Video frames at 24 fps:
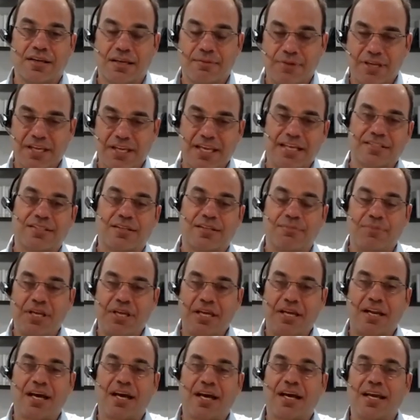am a guest to
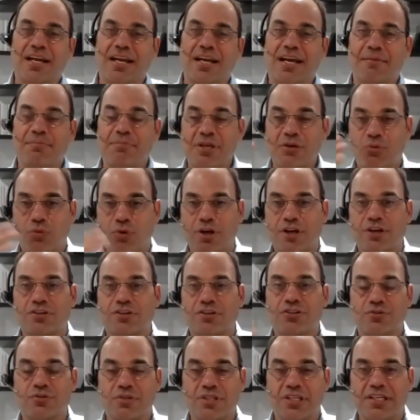BNI and I meet one or
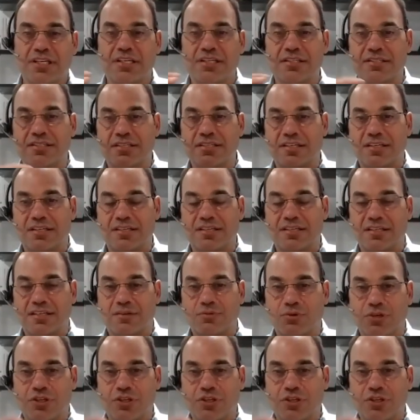two leads in